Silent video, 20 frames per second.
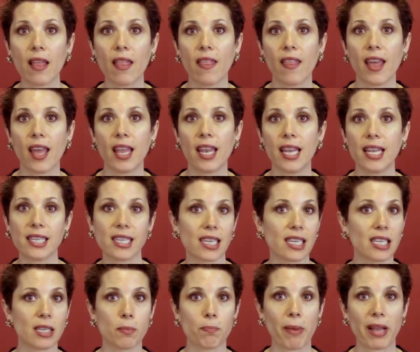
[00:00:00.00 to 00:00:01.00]
that it's
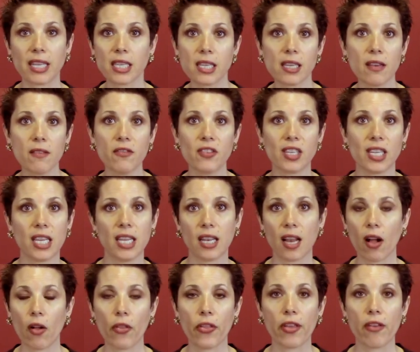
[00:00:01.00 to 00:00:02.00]
expensive to eat
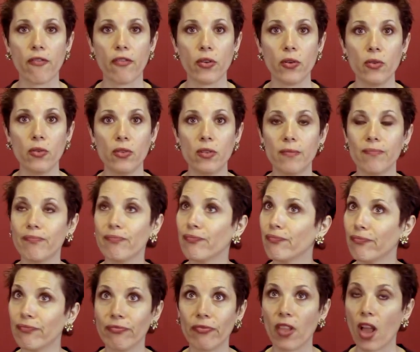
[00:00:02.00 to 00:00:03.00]
healthy food,
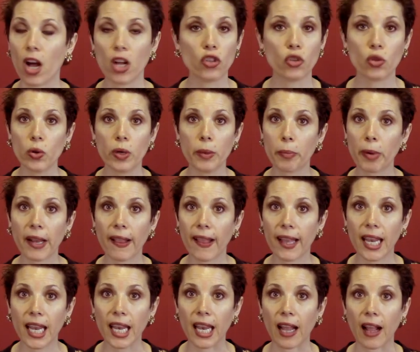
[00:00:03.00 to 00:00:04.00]
not in
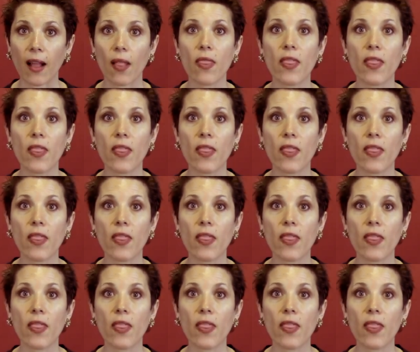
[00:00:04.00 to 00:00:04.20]
Brightline Eating.